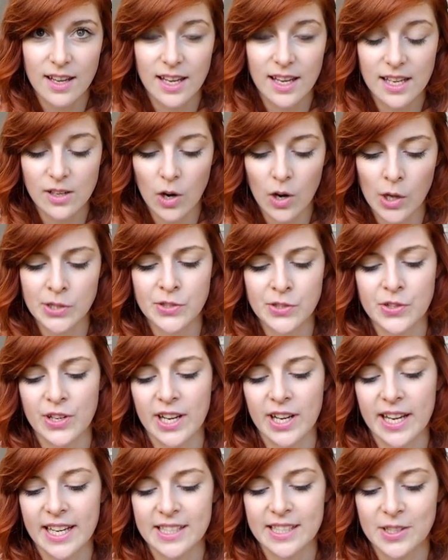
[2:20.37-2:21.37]
in
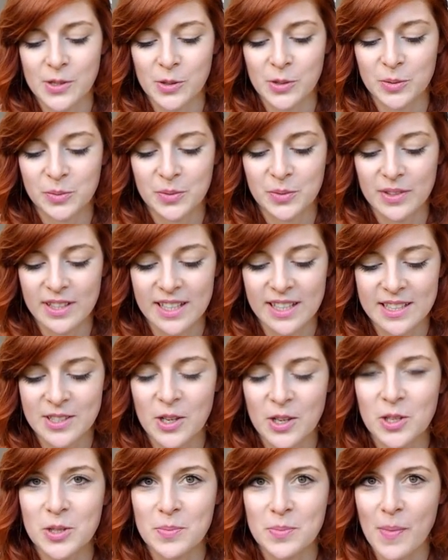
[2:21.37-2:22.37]
Austria it's
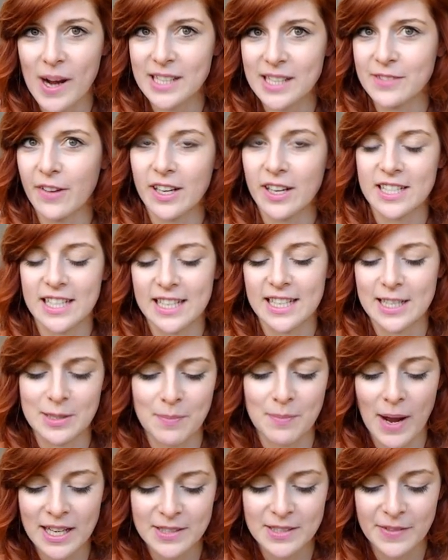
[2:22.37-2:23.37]
not just Max Factor, it's
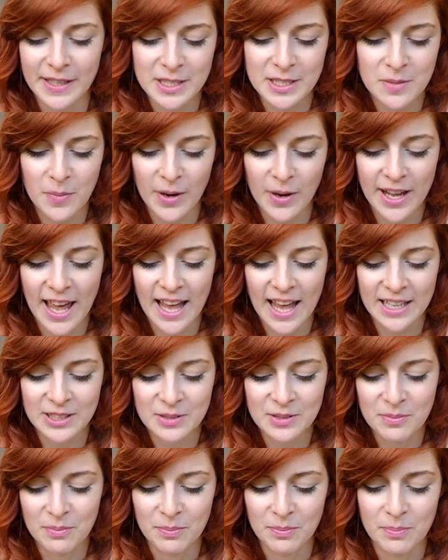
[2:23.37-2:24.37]
Max Factor by
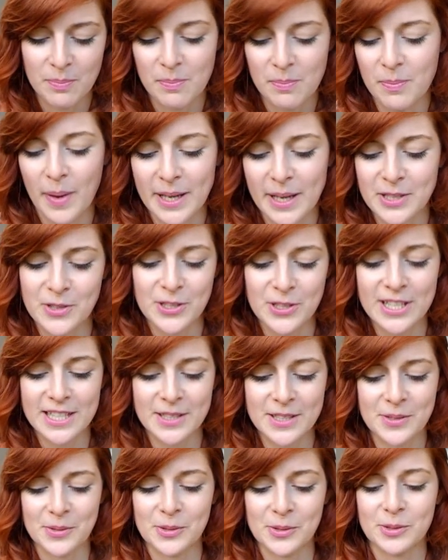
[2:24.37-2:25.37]
Ellen
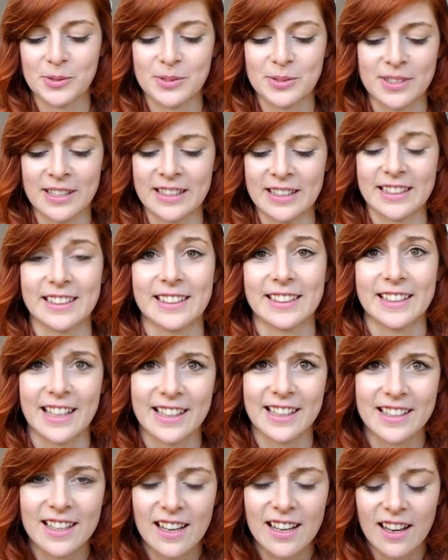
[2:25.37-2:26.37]
Beatrix or something like
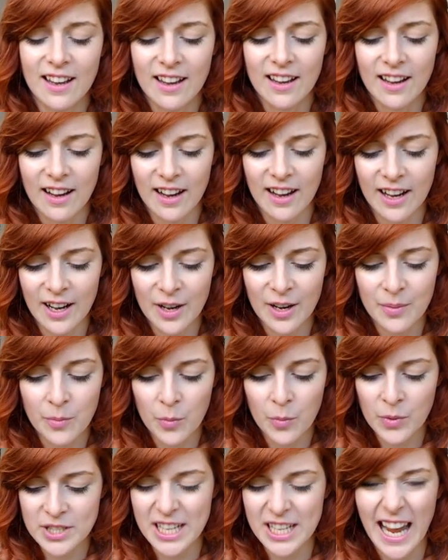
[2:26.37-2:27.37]

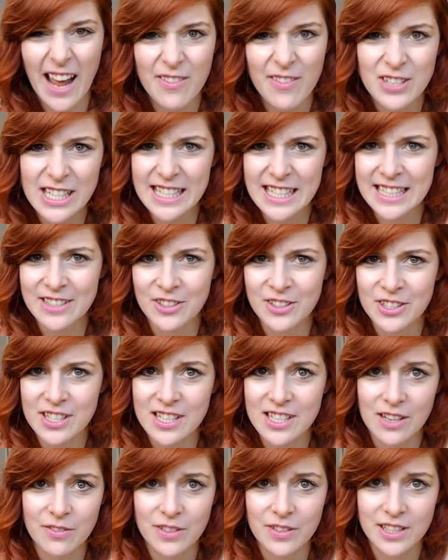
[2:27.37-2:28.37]
that, which I haven't seen on
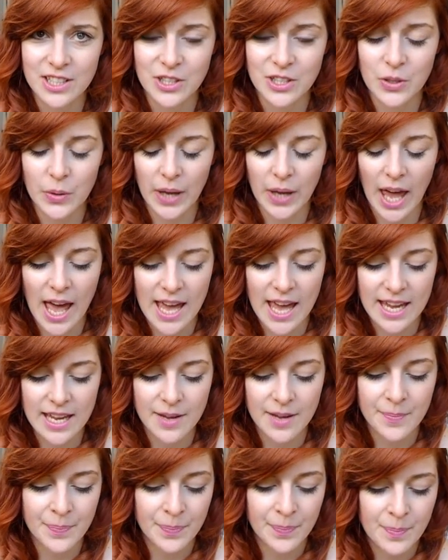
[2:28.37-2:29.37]
stuff in the
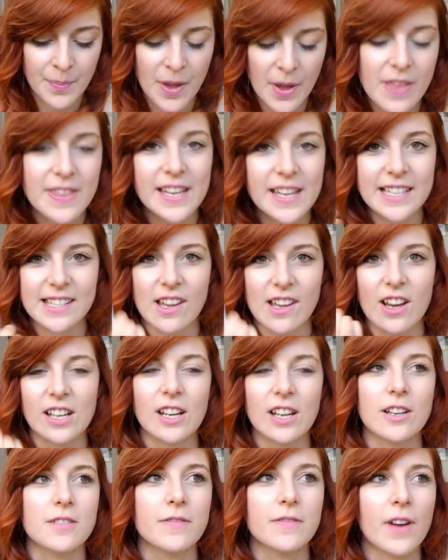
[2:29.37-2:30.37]
UK, but this I
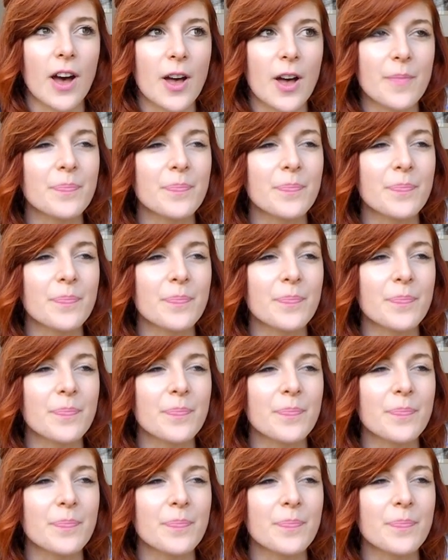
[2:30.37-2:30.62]
love.